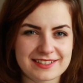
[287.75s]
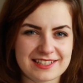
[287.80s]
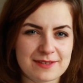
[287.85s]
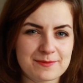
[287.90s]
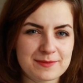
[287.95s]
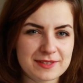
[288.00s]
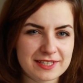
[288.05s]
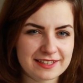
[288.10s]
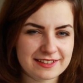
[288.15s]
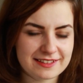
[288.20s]

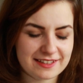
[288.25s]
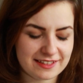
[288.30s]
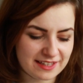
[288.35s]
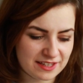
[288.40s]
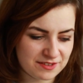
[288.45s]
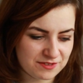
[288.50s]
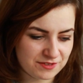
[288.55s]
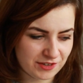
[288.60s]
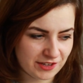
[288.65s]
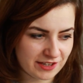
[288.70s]
Something that
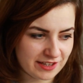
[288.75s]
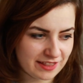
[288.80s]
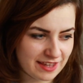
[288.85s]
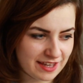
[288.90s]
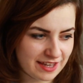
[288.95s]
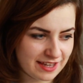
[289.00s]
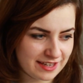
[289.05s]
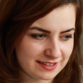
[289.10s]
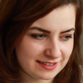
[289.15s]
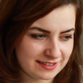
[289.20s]
I've
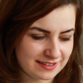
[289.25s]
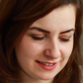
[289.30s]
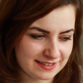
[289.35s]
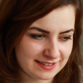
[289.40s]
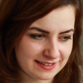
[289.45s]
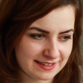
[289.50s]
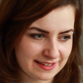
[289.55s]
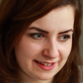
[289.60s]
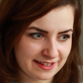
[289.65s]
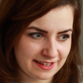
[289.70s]
realized
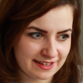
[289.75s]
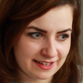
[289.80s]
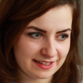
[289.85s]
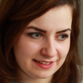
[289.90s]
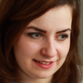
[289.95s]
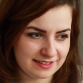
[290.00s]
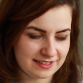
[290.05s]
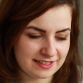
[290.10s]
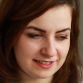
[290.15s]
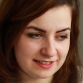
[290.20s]
is
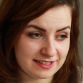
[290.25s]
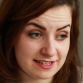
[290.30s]
that